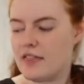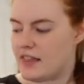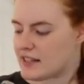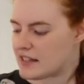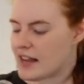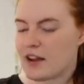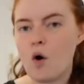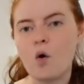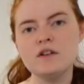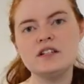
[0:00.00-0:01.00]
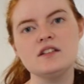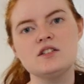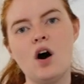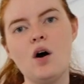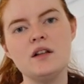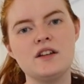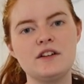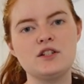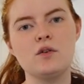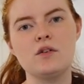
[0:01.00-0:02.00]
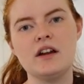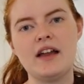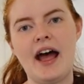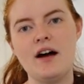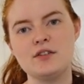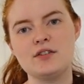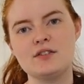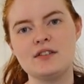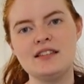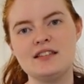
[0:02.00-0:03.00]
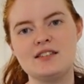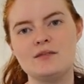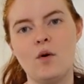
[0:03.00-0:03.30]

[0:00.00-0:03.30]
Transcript: it's... This is like a haunted doll in a Victorian house. This is